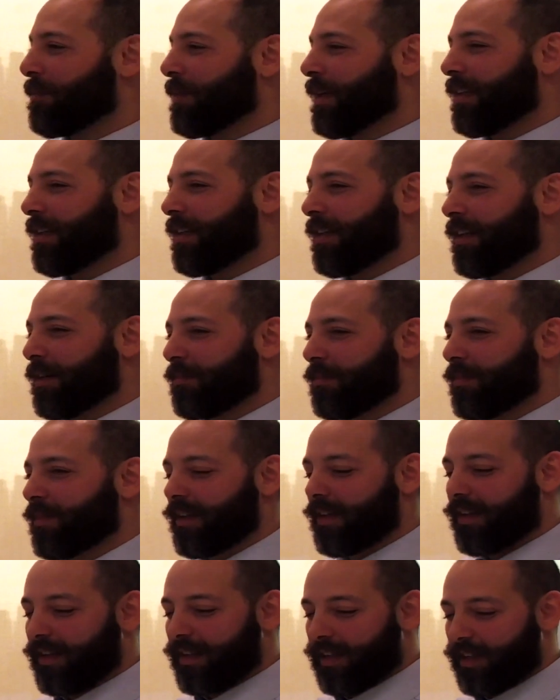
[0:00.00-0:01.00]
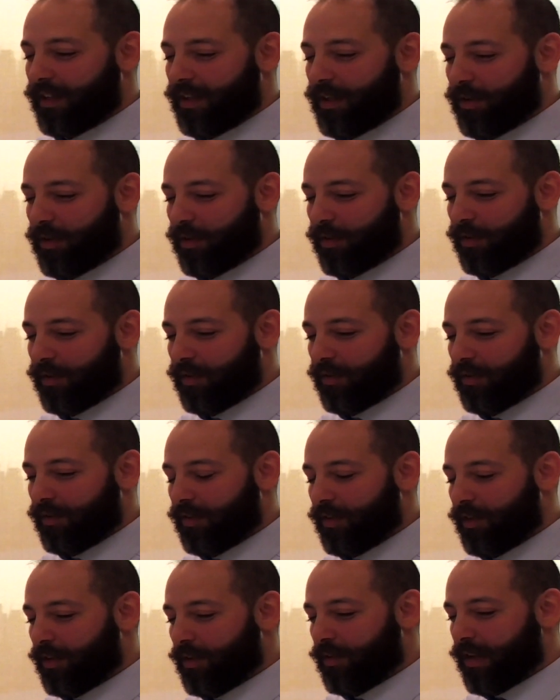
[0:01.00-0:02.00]
I mean, you're
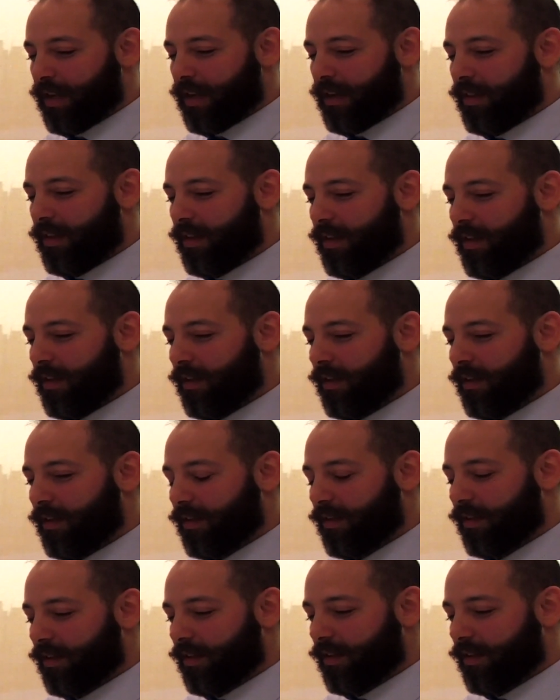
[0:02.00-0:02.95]
in the